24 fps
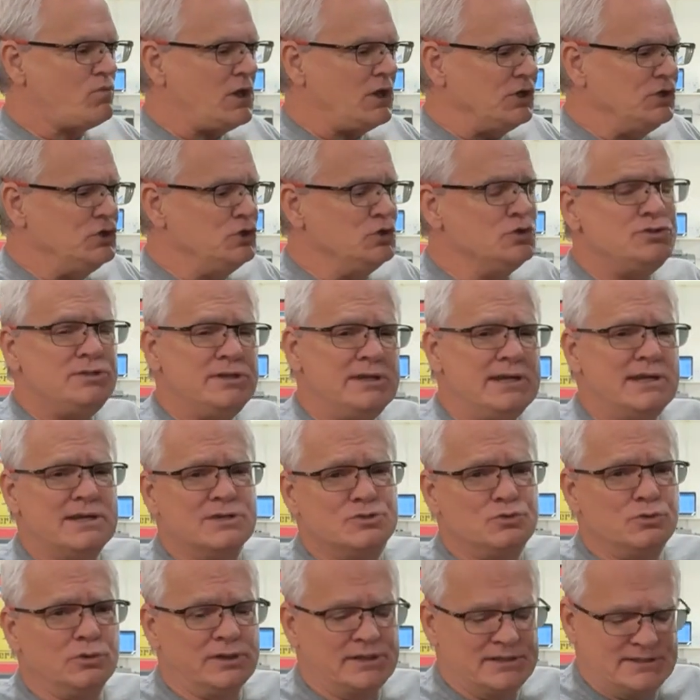Using it
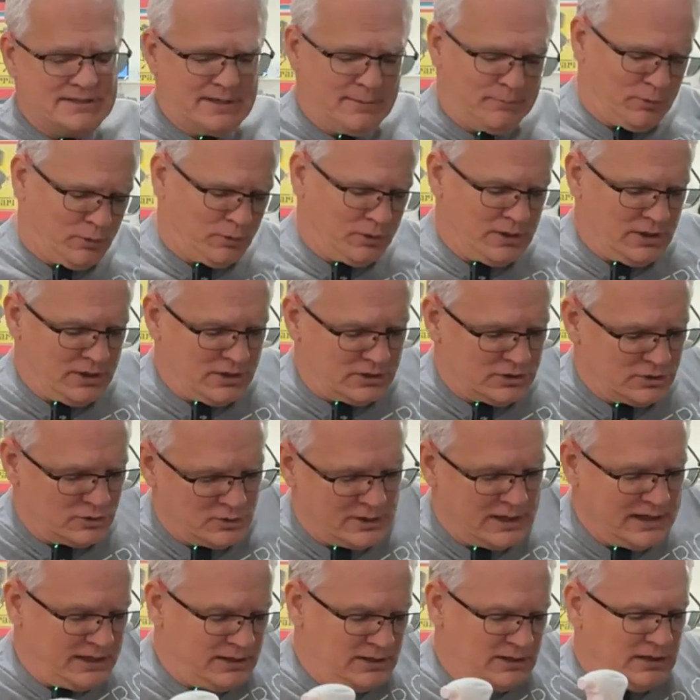is really simple. You
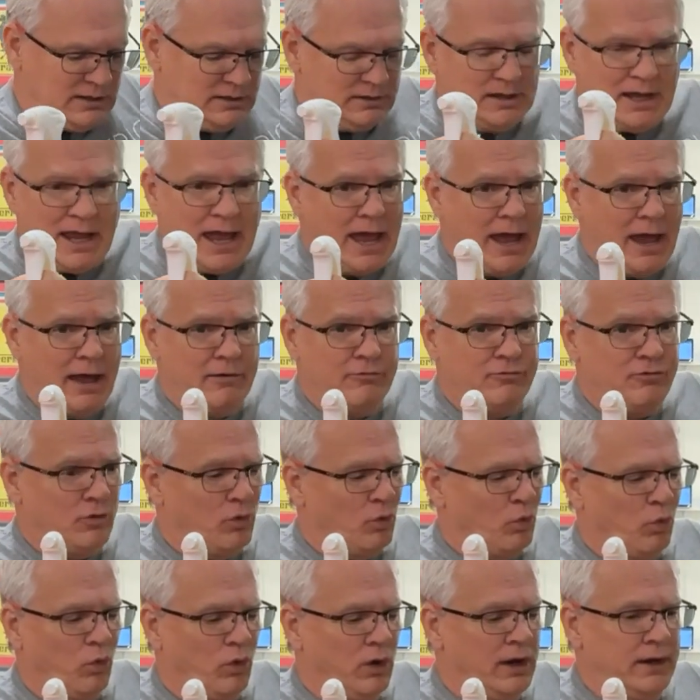can have
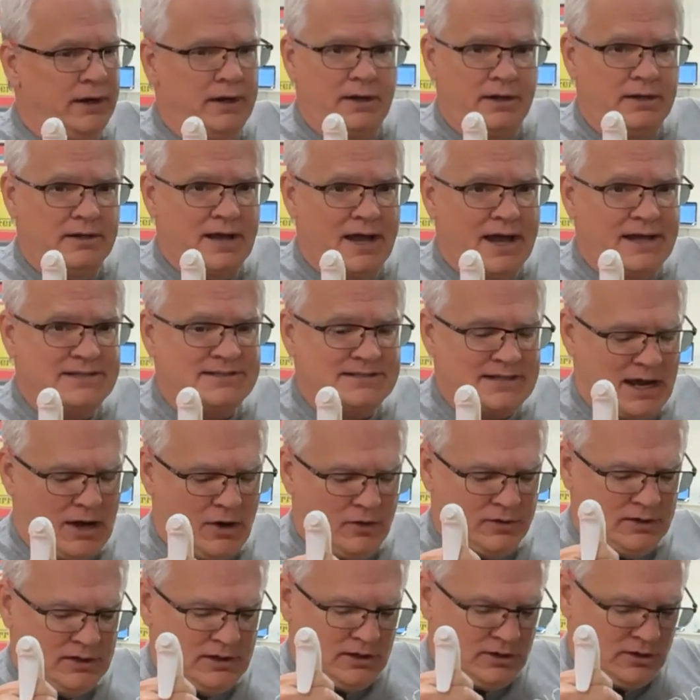one nice towel
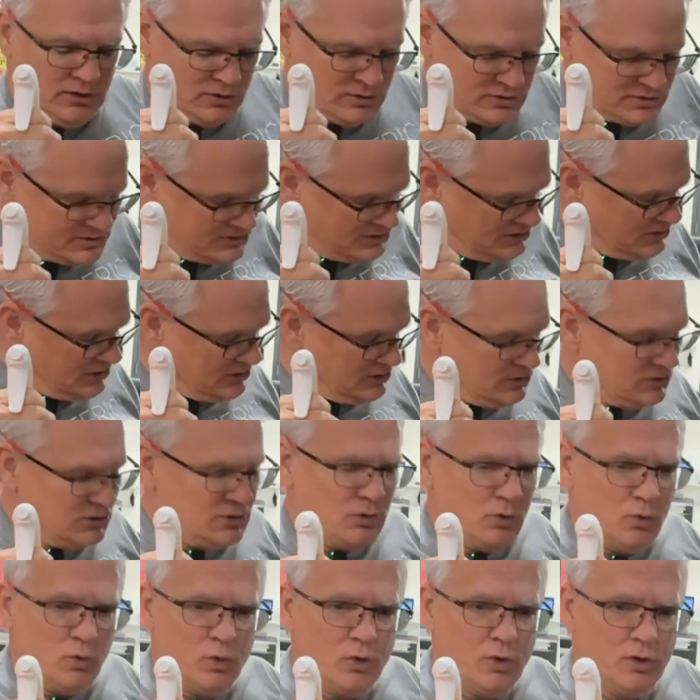that you use,
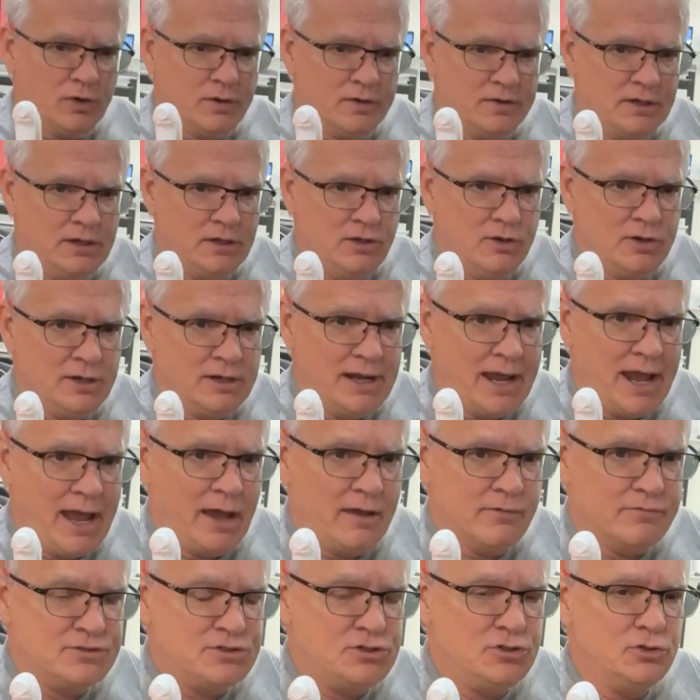or that you can
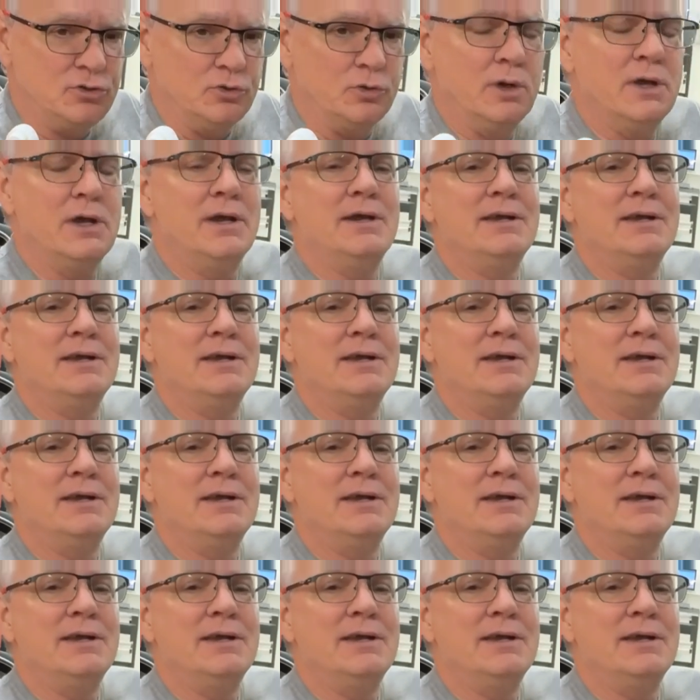have 2.